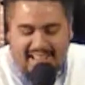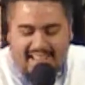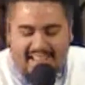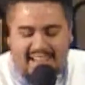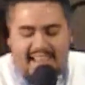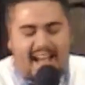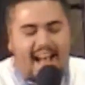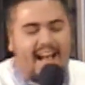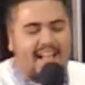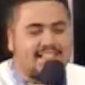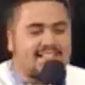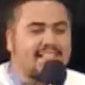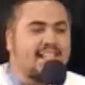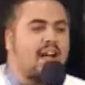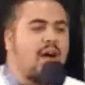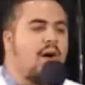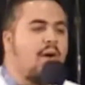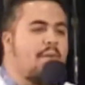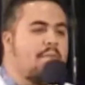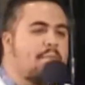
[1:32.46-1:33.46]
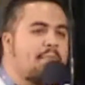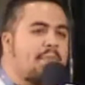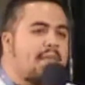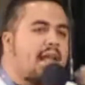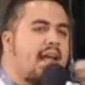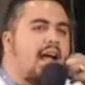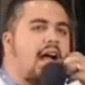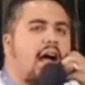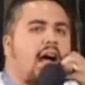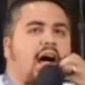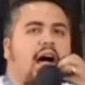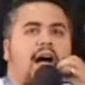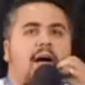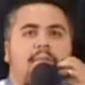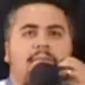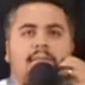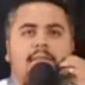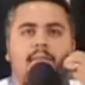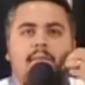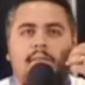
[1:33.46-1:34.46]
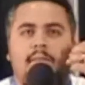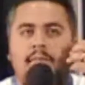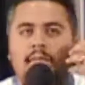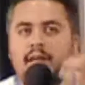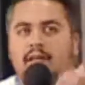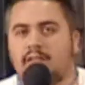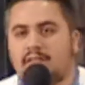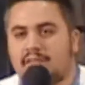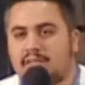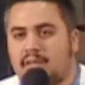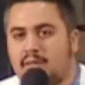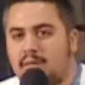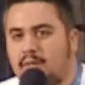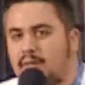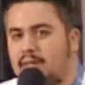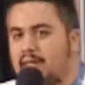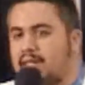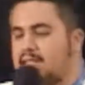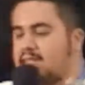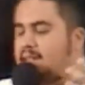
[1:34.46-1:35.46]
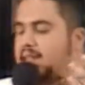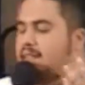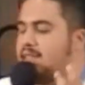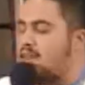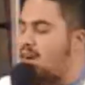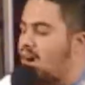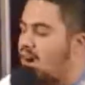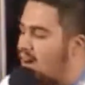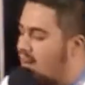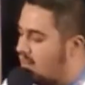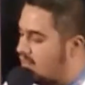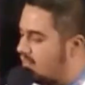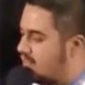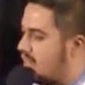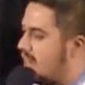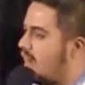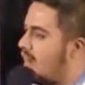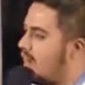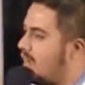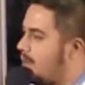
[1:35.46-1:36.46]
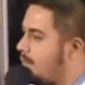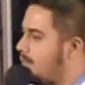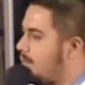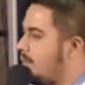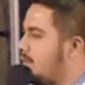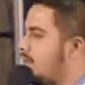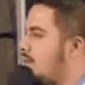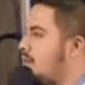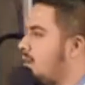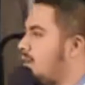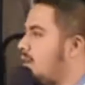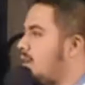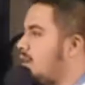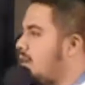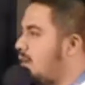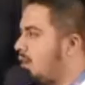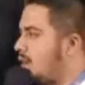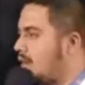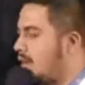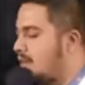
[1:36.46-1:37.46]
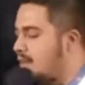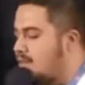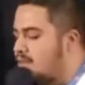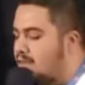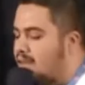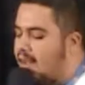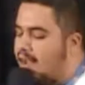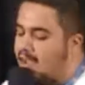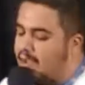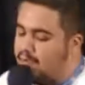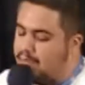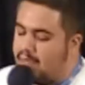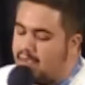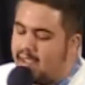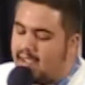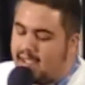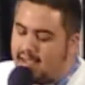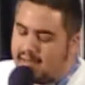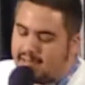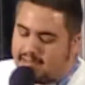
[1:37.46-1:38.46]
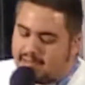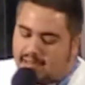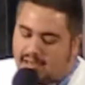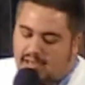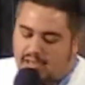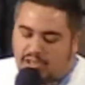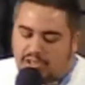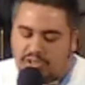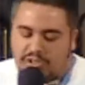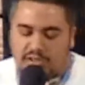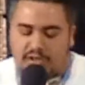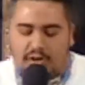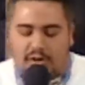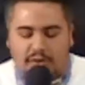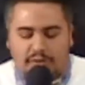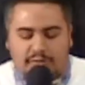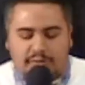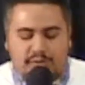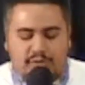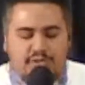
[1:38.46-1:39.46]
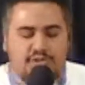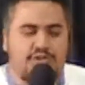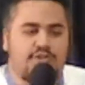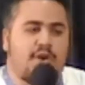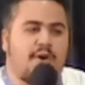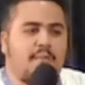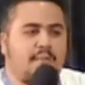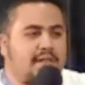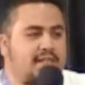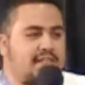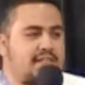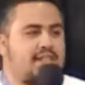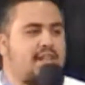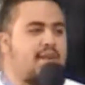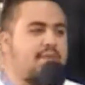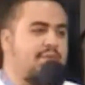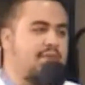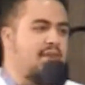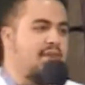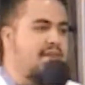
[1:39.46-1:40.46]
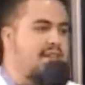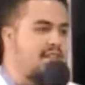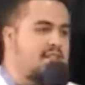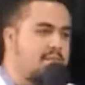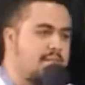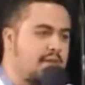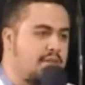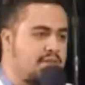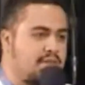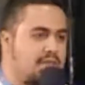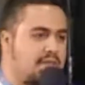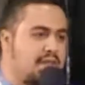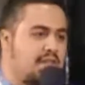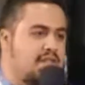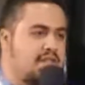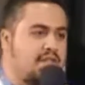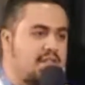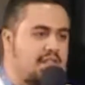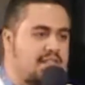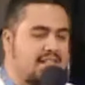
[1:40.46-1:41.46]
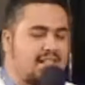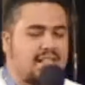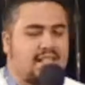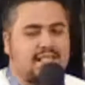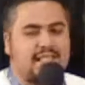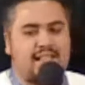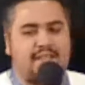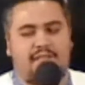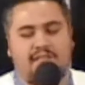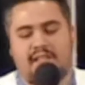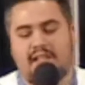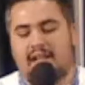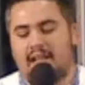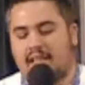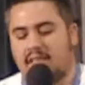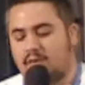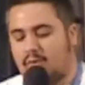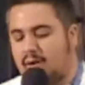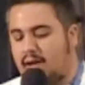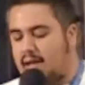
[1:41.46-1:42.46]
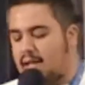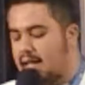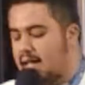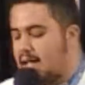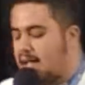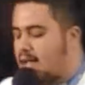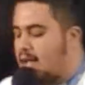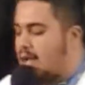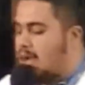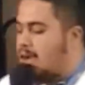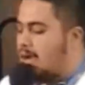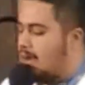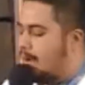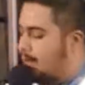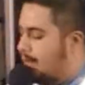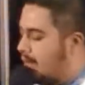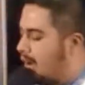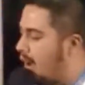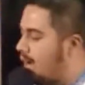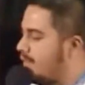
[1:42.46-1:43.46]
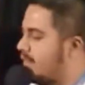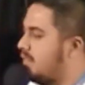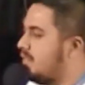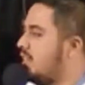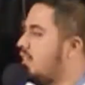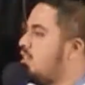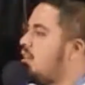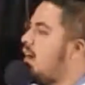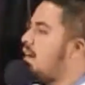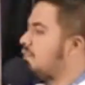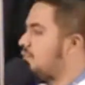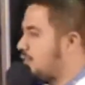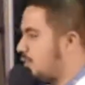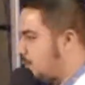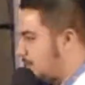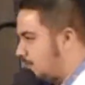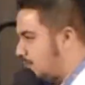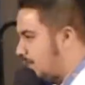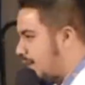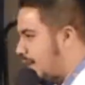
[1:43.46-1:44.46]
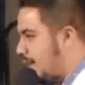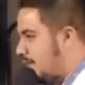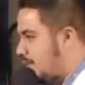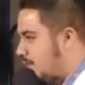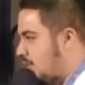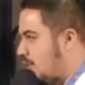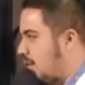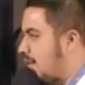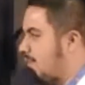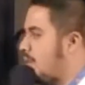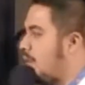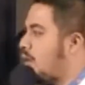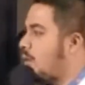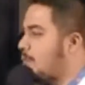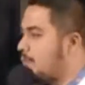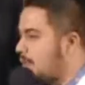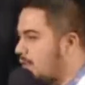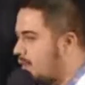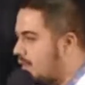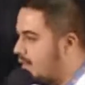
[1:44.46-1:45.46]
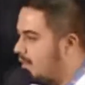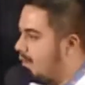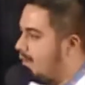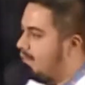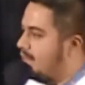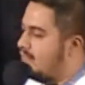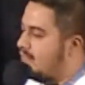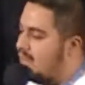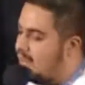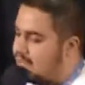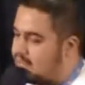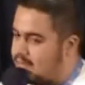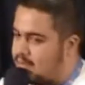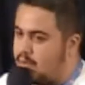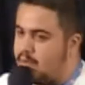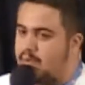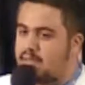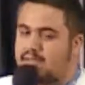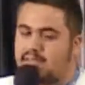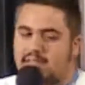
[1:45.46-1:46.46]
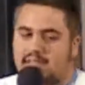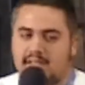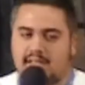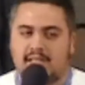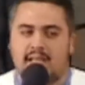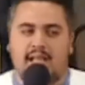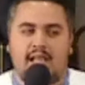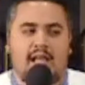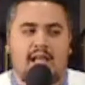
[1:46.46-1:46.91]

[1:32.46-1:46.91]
yeah, so middle school is a hard time in your life. And you go through so much stuff during these middle school years, during 6th, 7th, and 8th grade. Obviously, you have school, right? You have homework, you have tests, quizzes.